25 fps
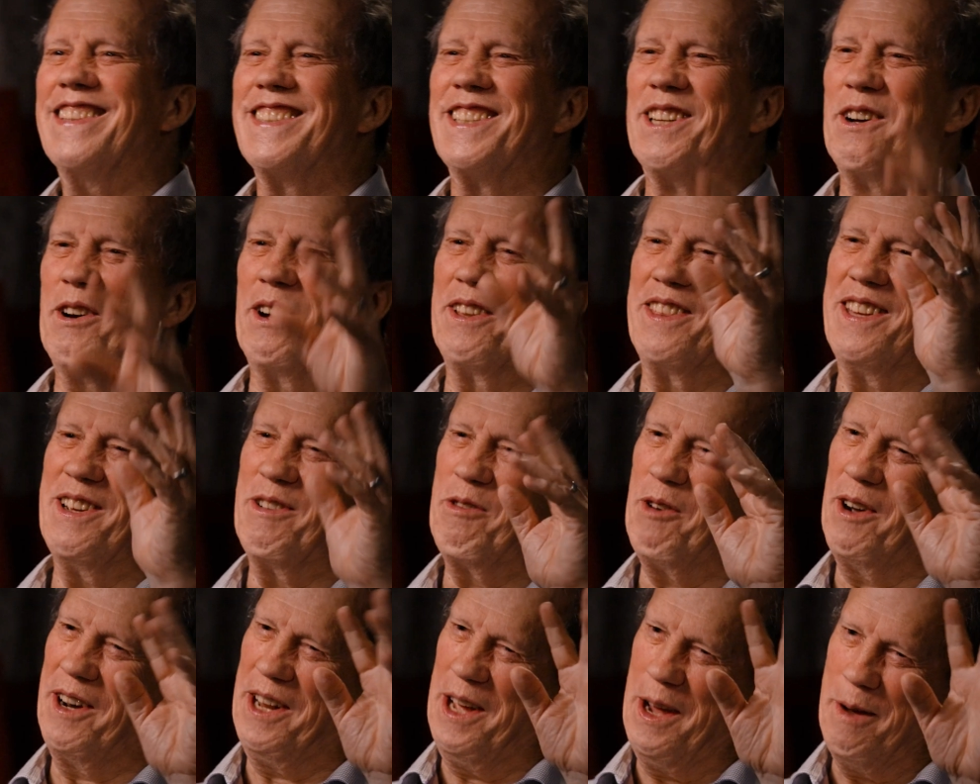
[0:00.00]
and so I
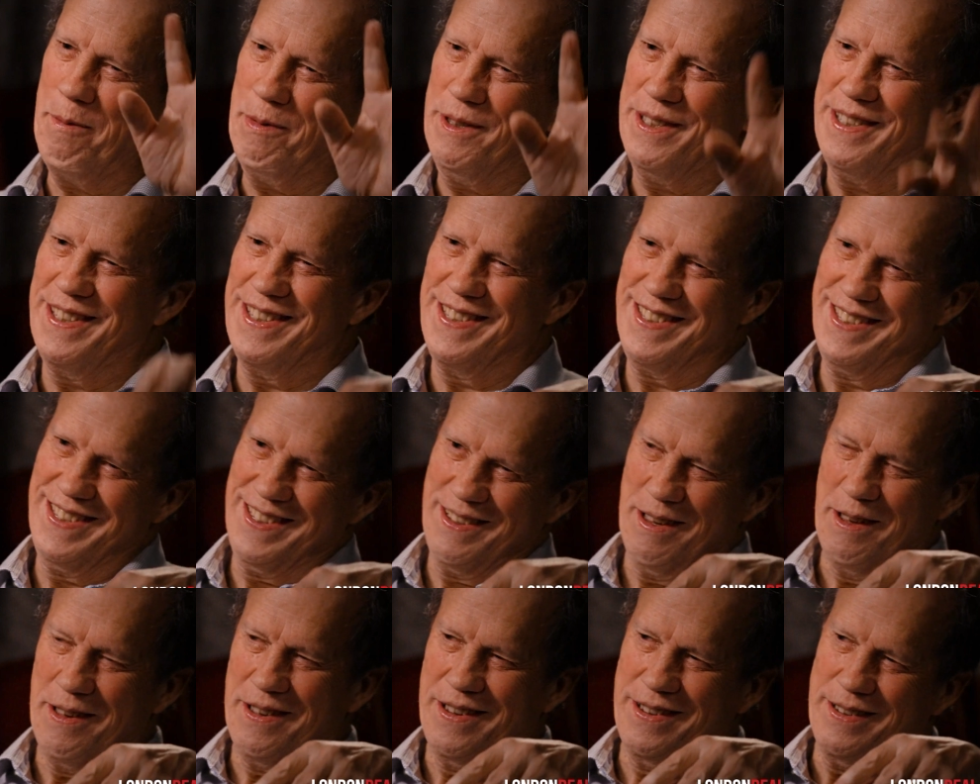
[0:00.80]
think what happened
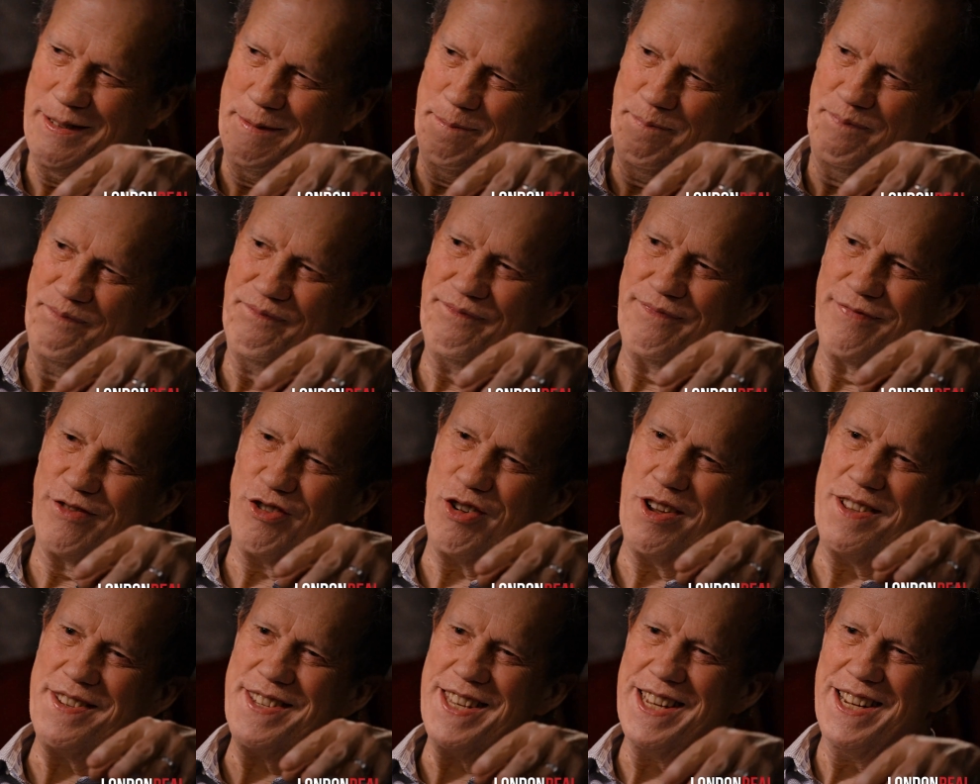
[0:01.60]
is uh,
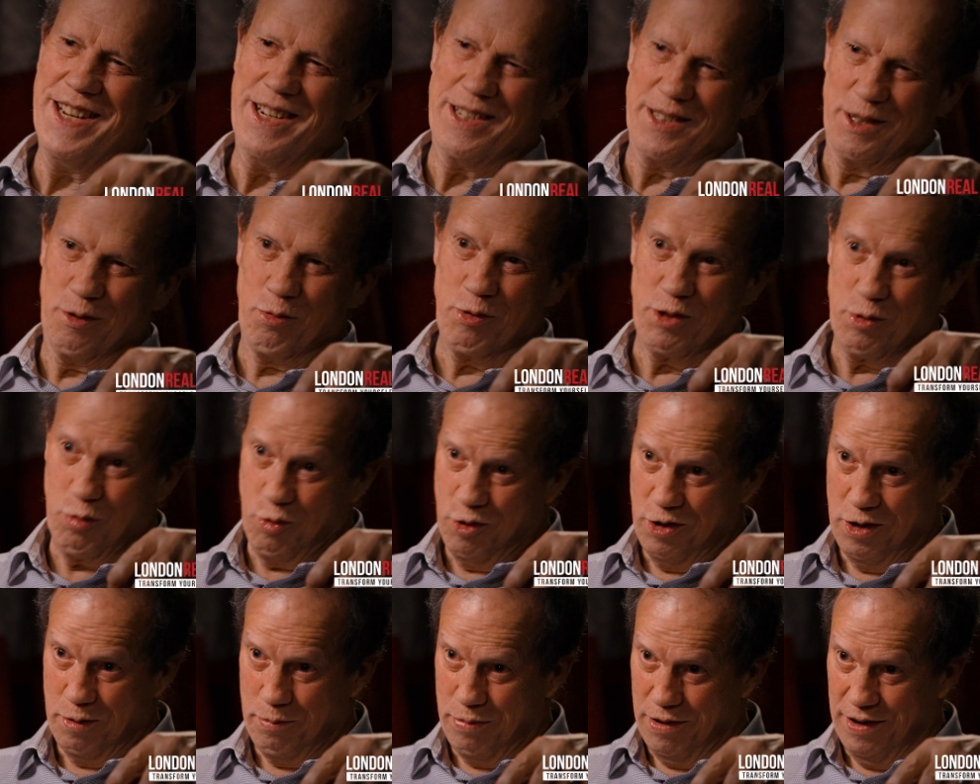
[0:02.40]
Transcendence was
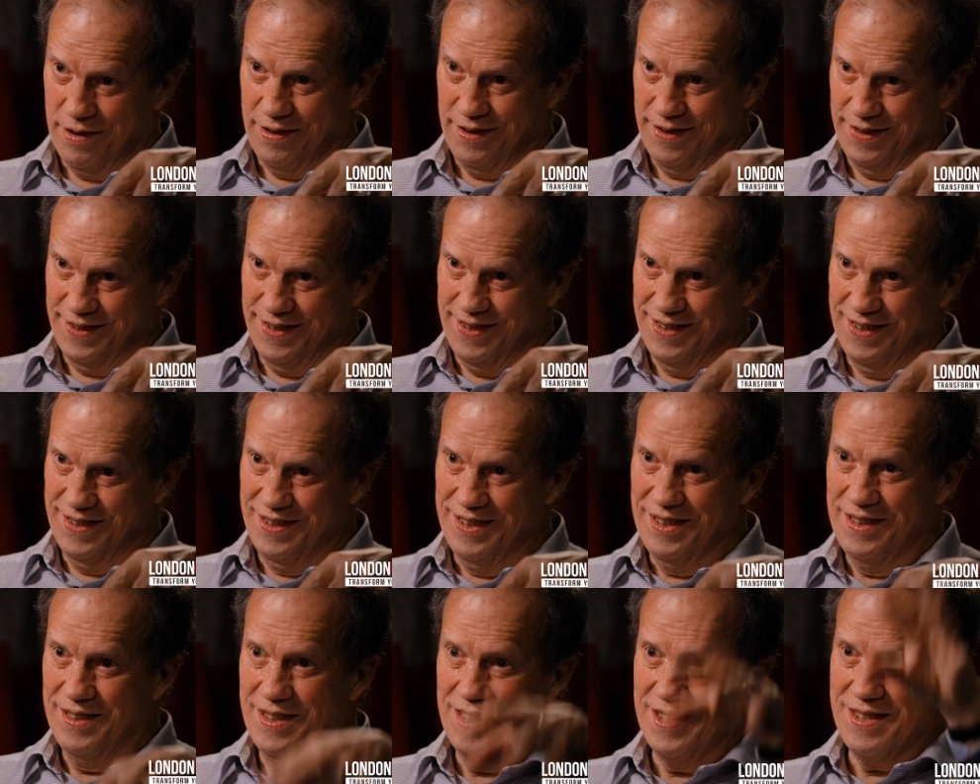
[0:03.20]
Warner Brothers.
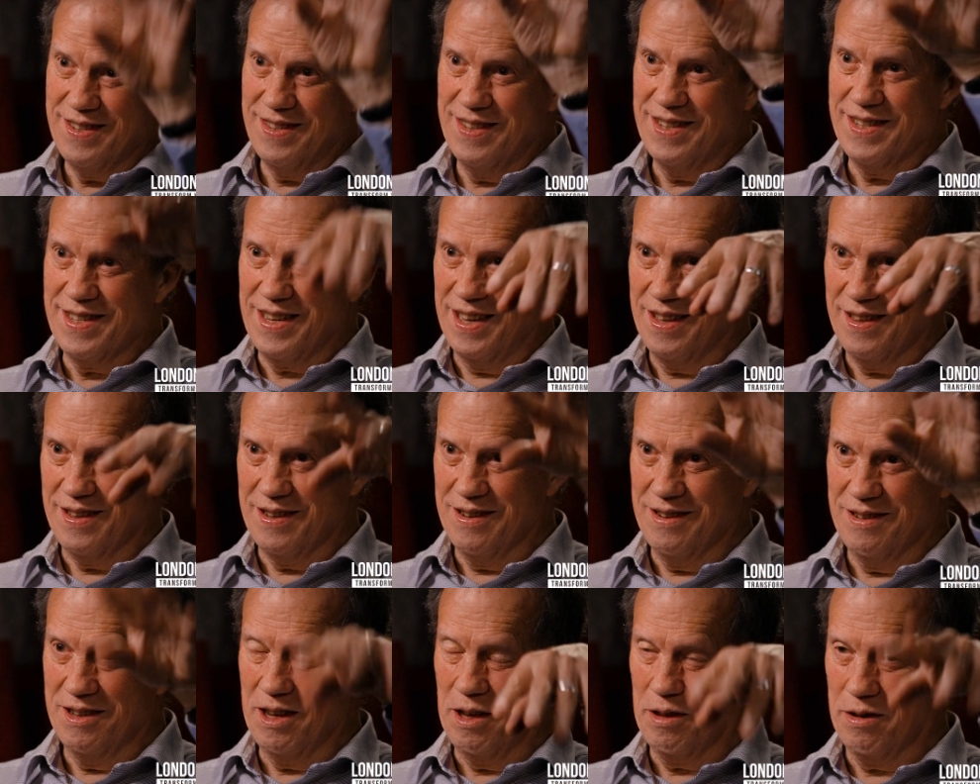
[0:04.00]
This this
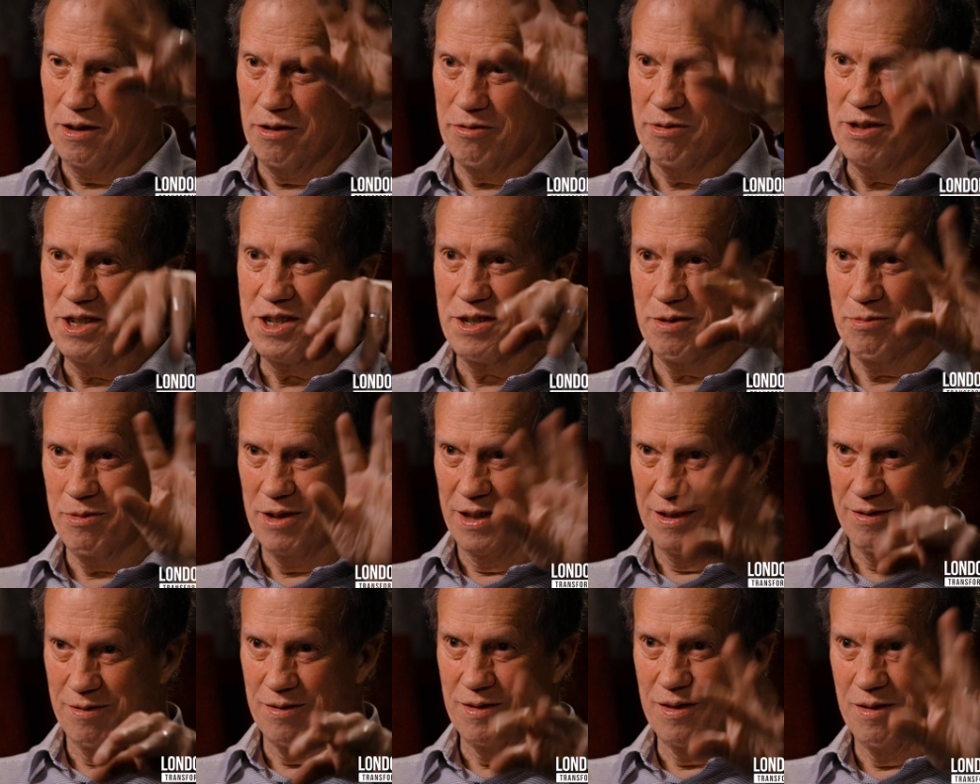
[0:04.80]
other, you know, the original
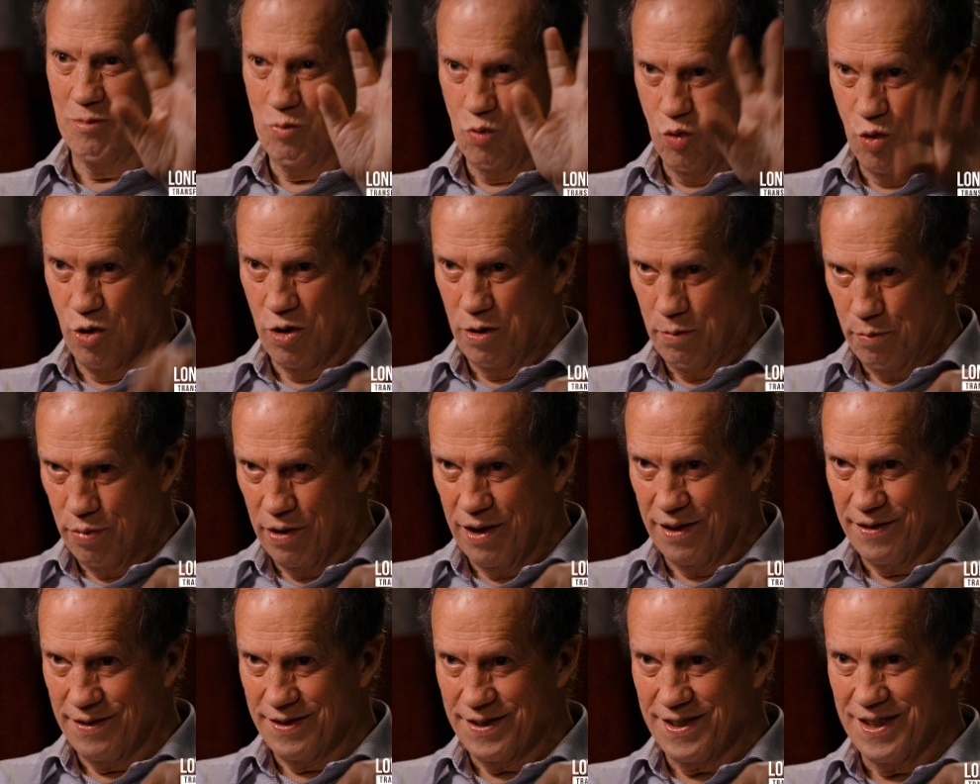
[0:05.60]
one, Warner
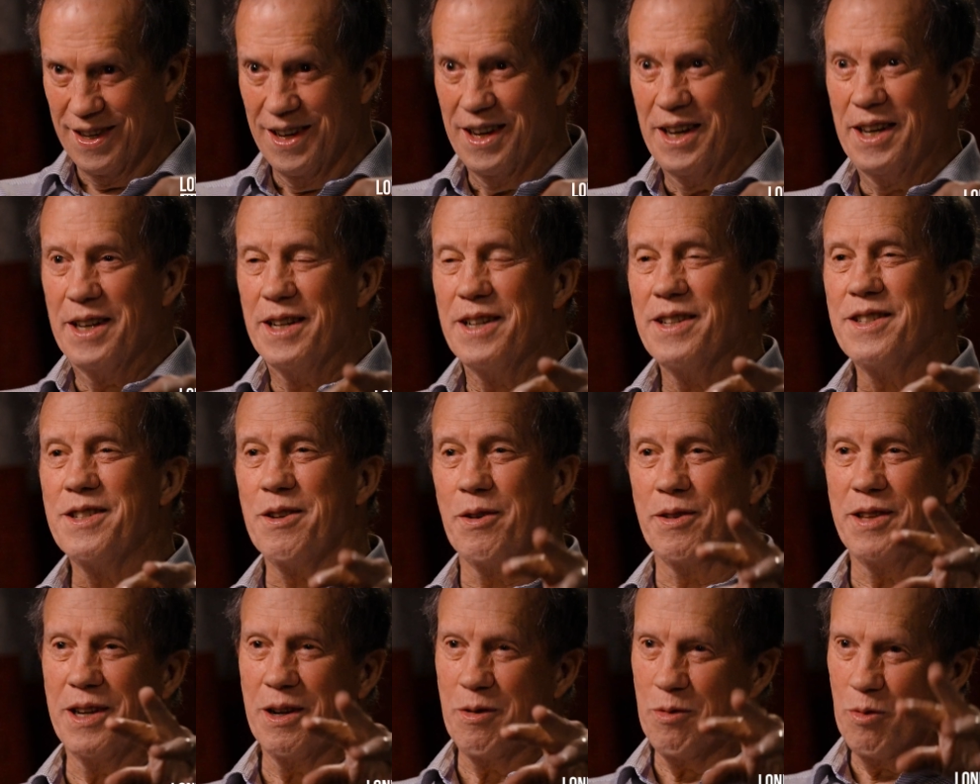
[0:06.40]
Brothers.
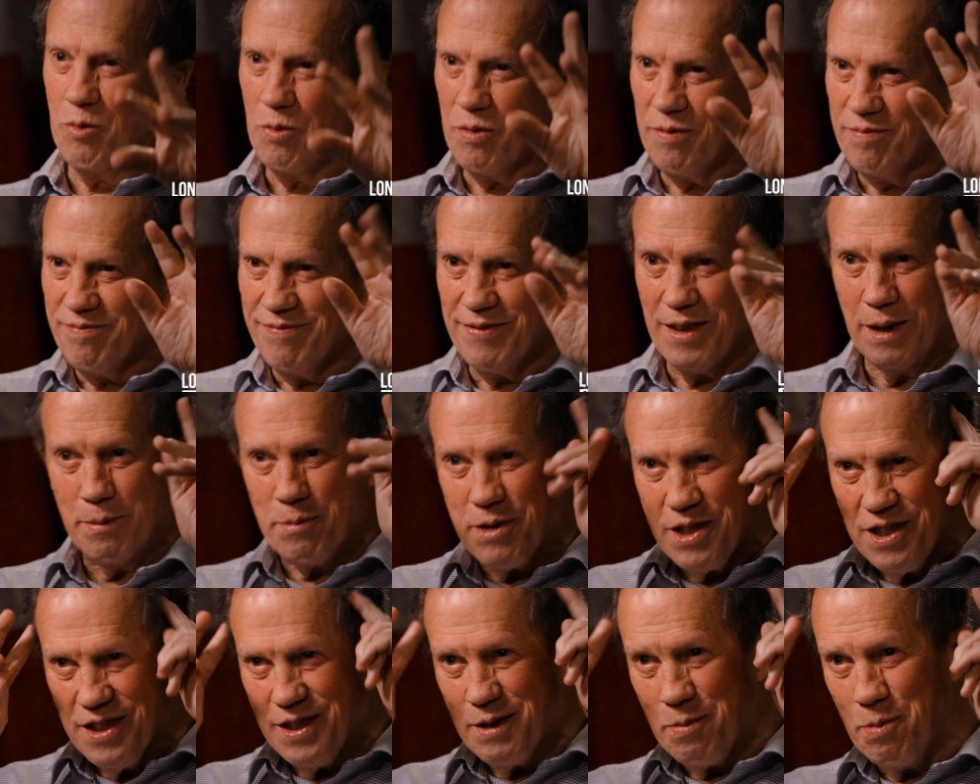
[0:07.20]
So I think
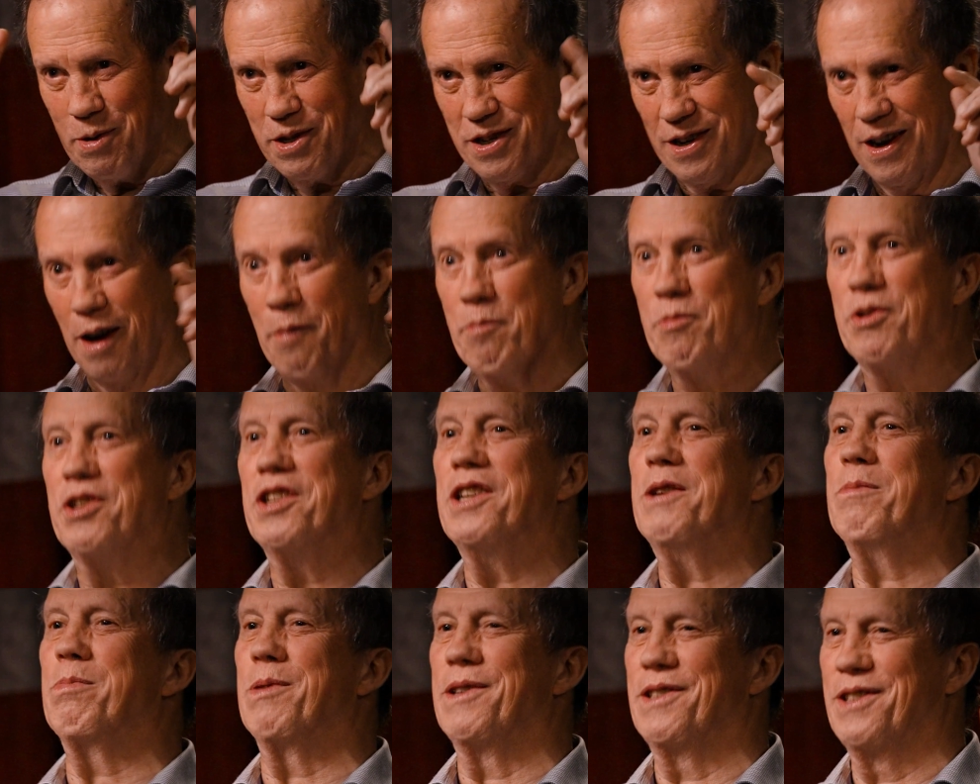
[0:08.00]
I'm suspicious. I'm
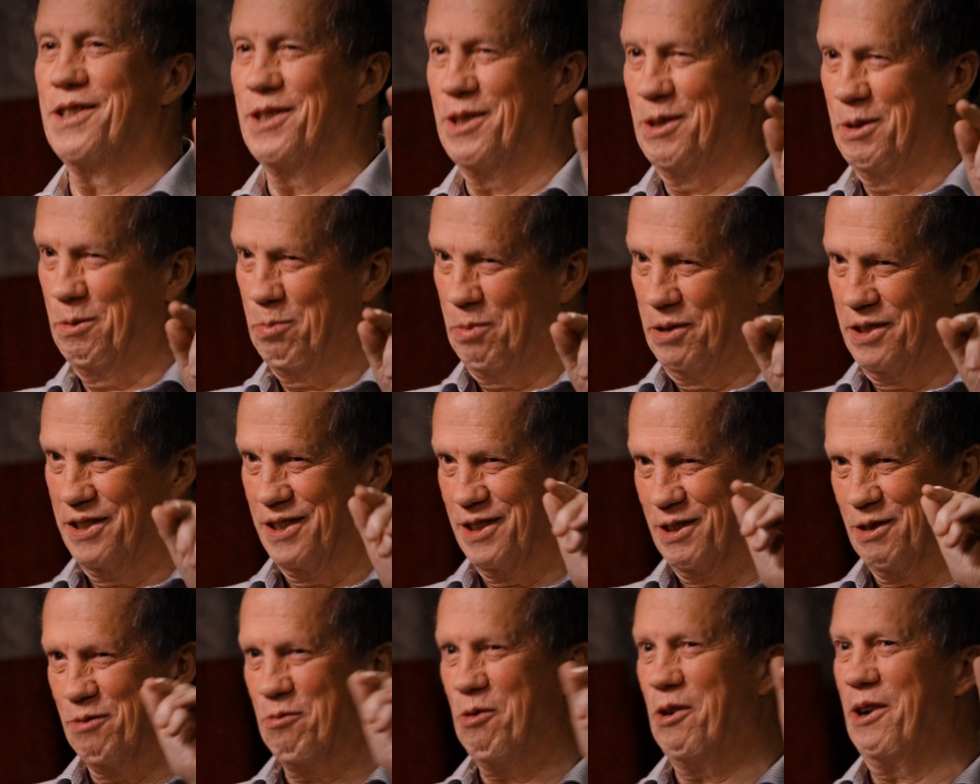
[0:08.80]
deeply
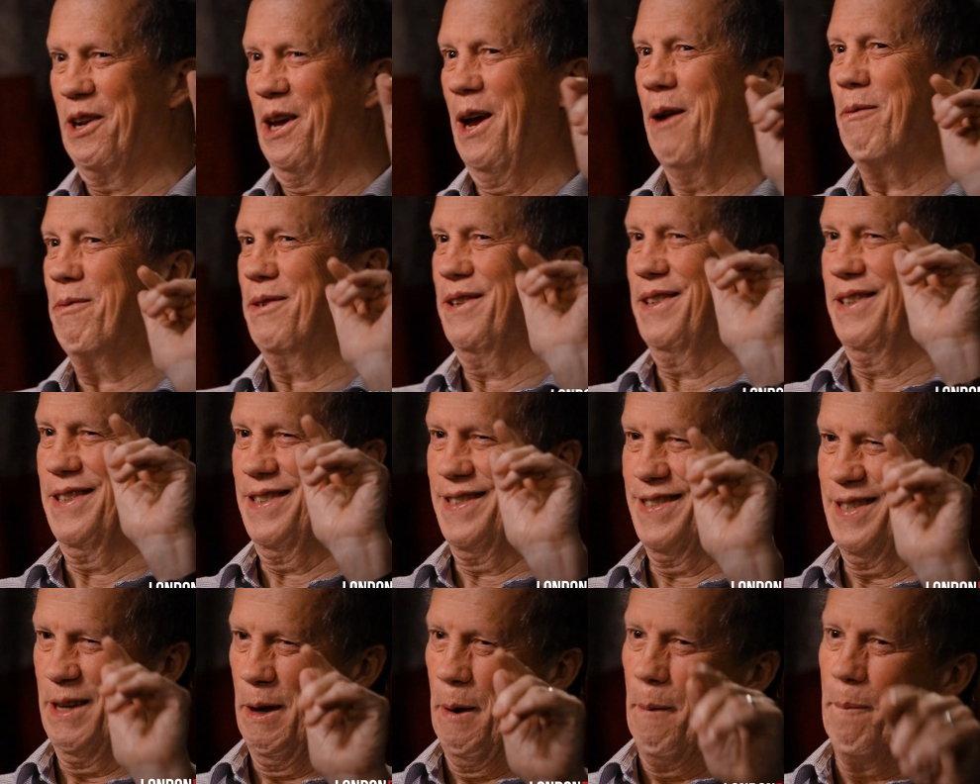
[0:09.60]
suspicious of what happened.
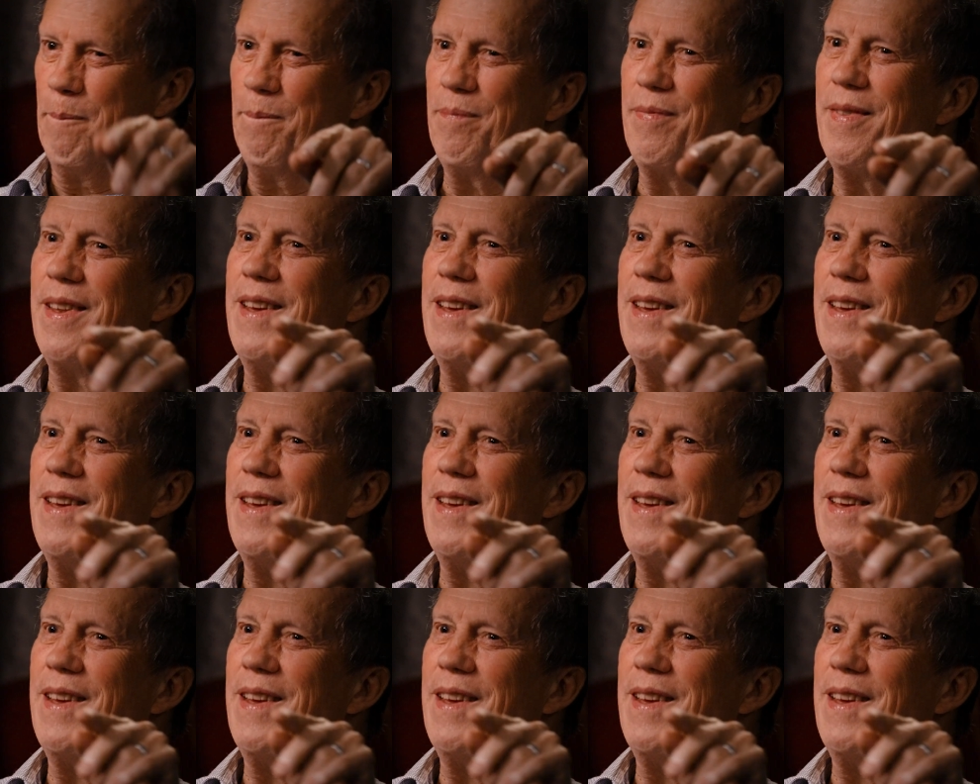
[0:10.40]
Is right.